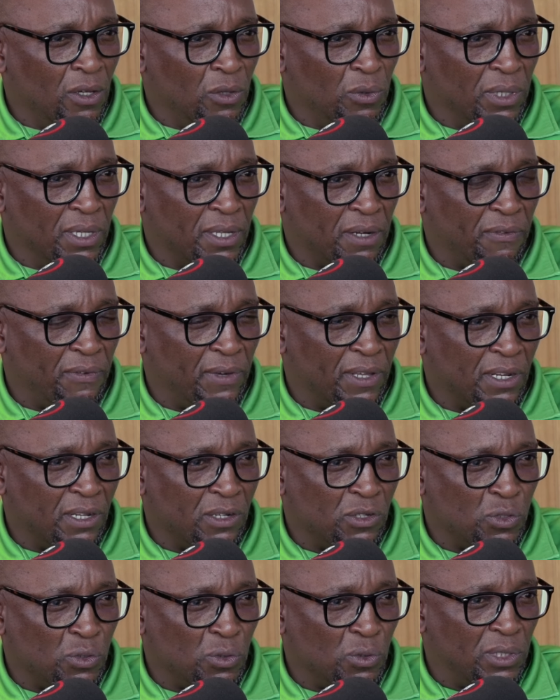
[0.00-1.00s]
We are
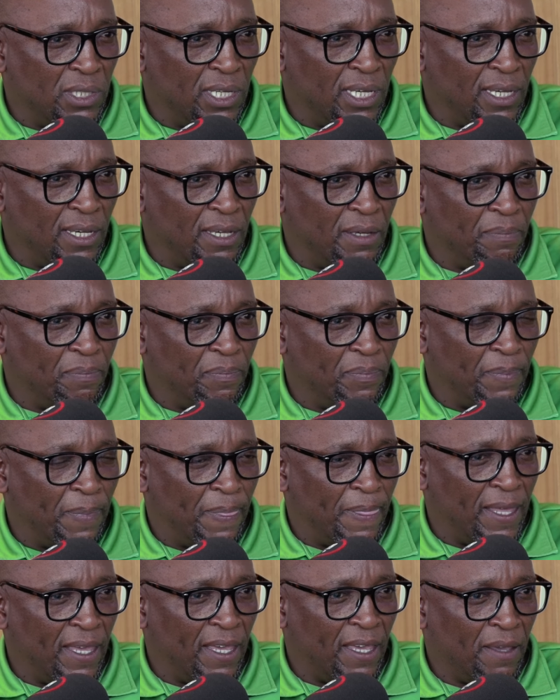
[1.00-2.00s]
referring to the
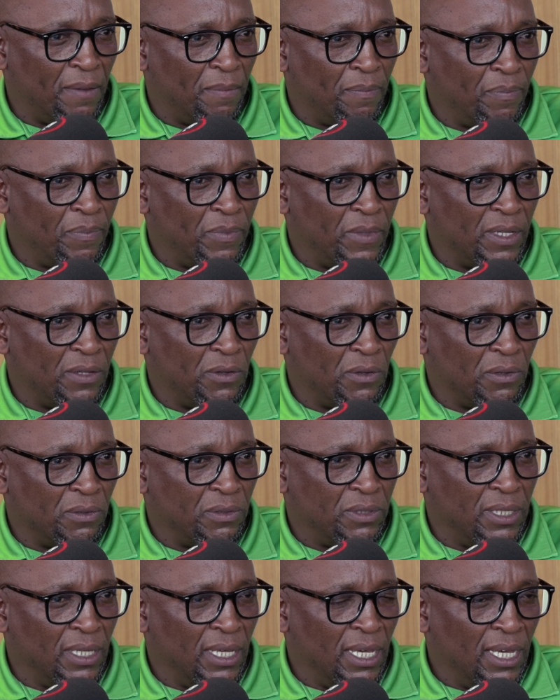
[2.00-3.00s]
um, um, you know
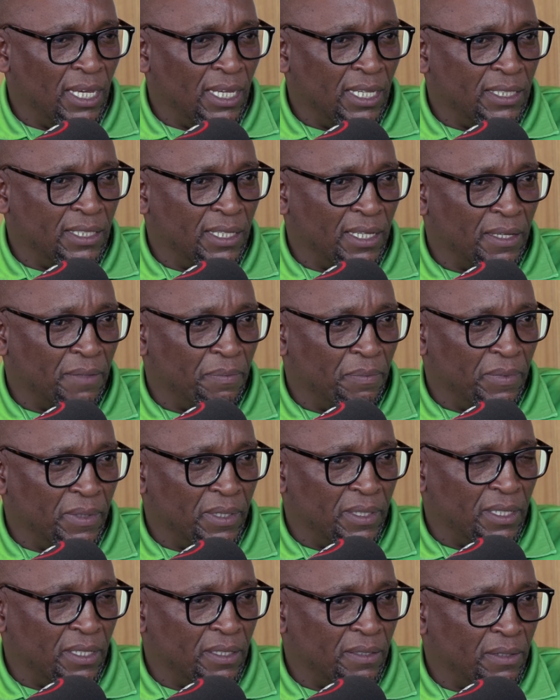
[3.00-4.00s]
the
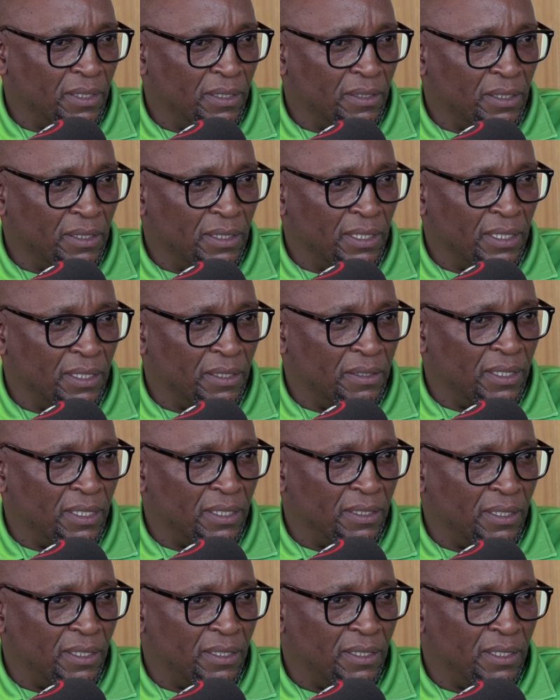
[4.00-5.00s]
the, the
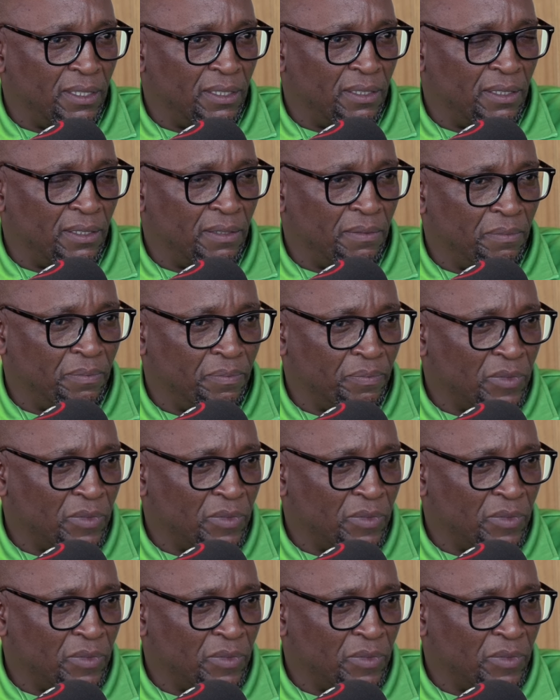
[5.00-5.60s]
the, the, the,